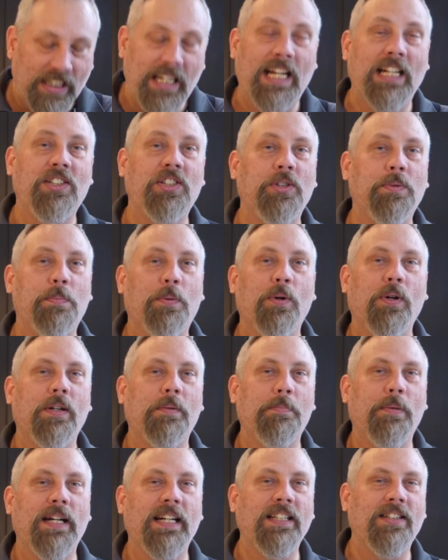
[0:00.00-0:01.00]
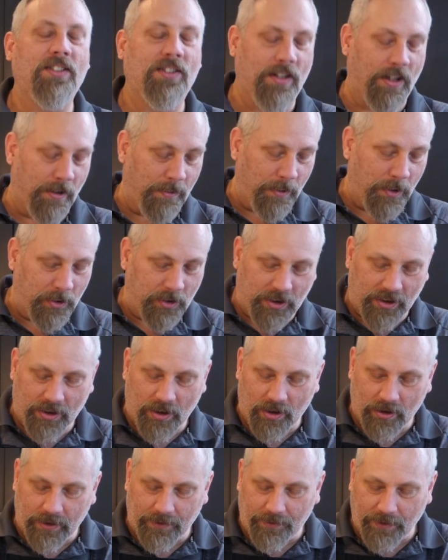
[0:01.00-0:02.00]
Cajun pork bites, our roasted
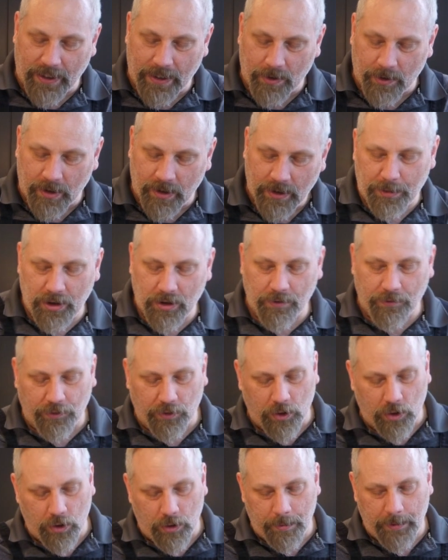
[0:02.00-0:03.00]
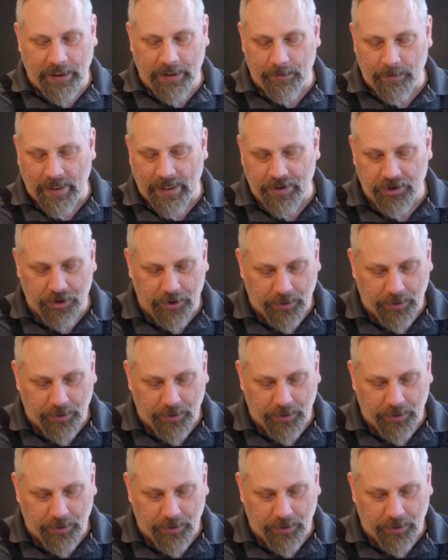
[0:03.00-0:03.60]
cauliflower, beautiful homemade ranch